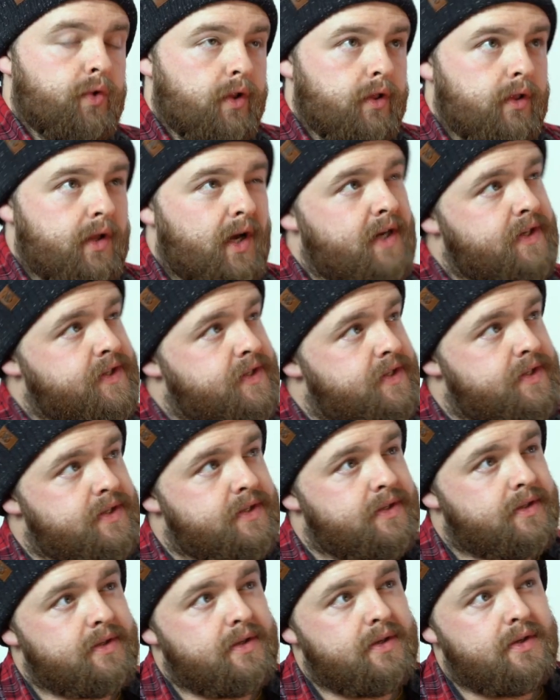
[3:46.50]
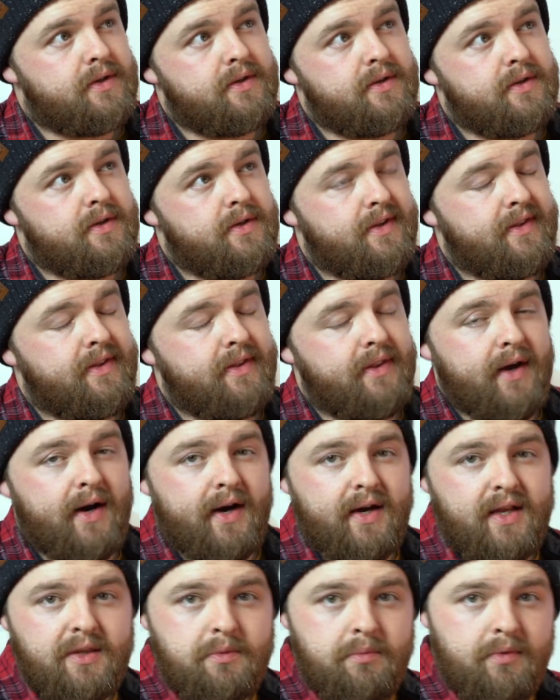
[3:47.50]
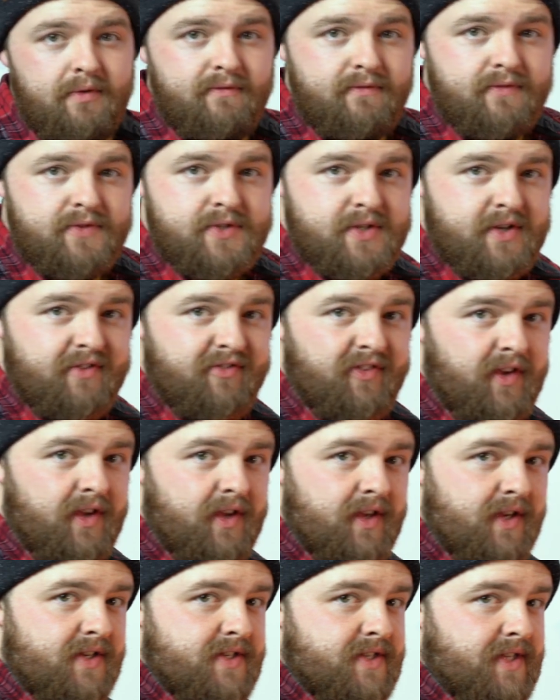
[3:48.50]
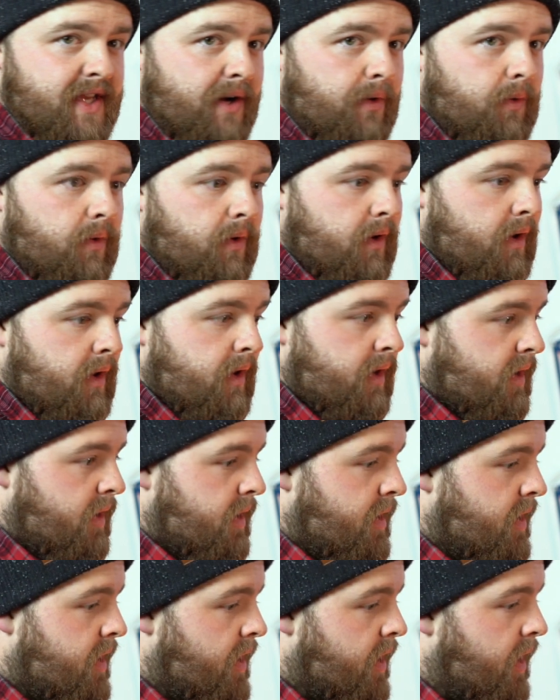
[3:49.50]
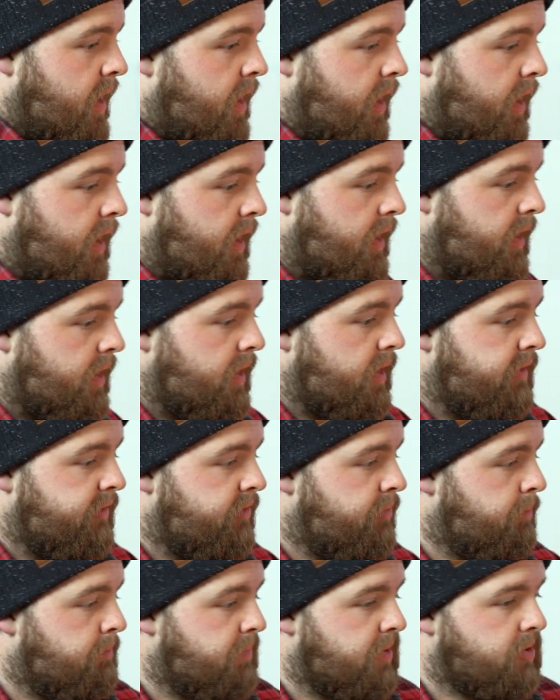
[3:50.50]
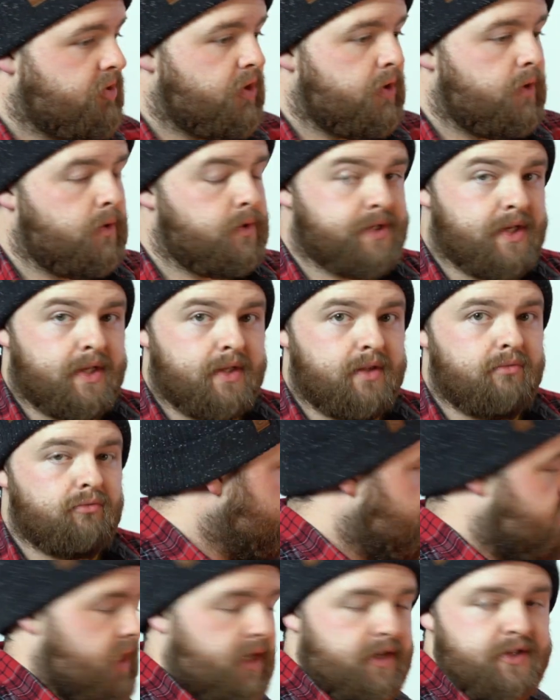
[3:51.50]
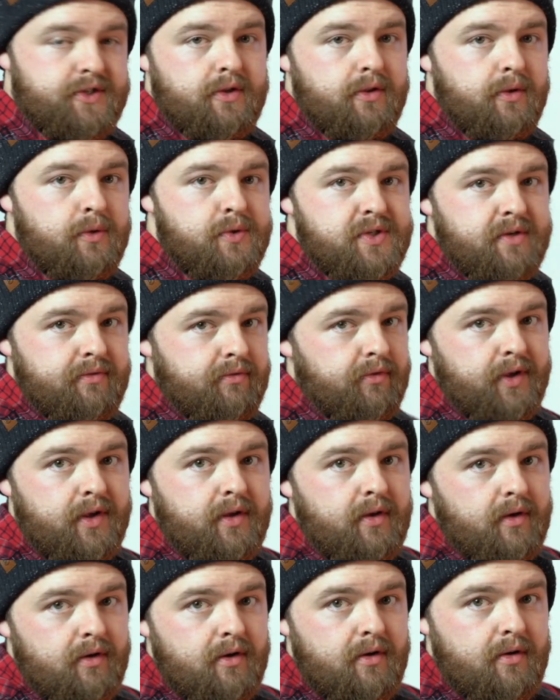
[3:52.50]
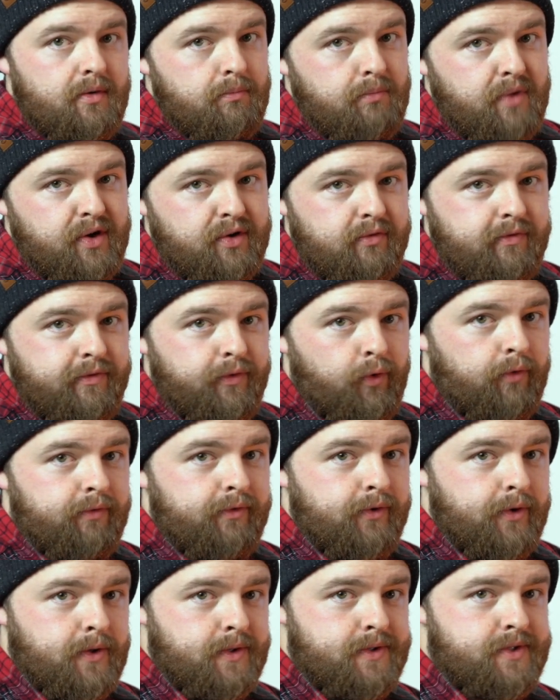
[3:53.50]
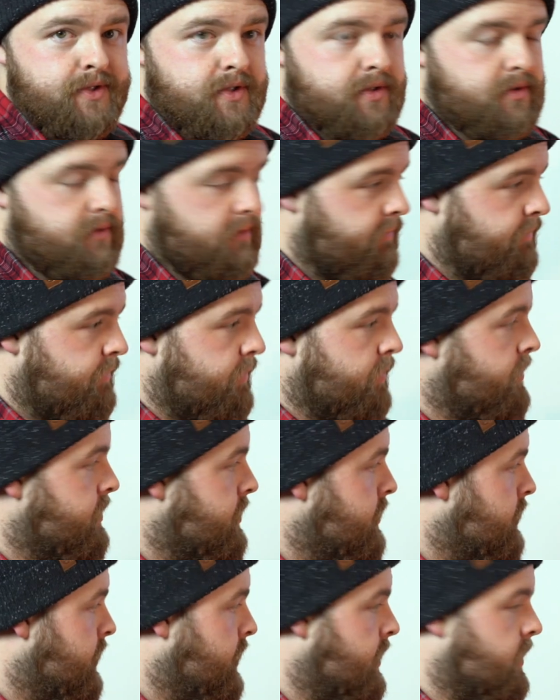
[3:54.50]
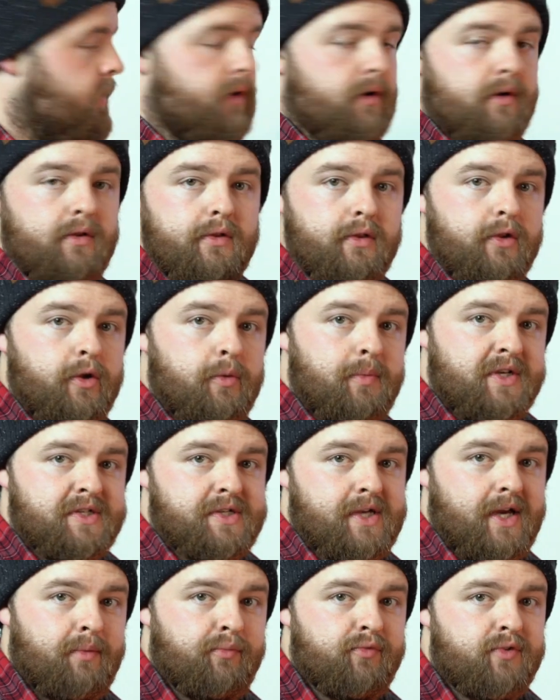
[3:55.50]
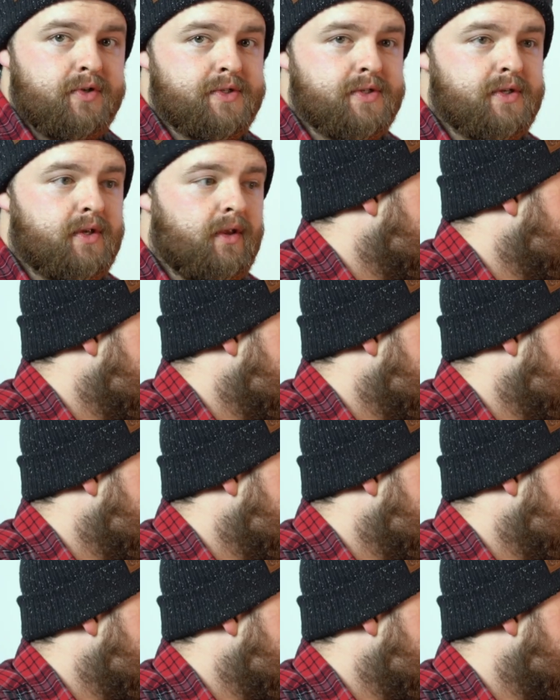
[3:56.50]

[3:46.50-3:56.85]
the last 9 months, I think it is now, I've been using exclusively Micro Four Thirds through the Lumix cameras.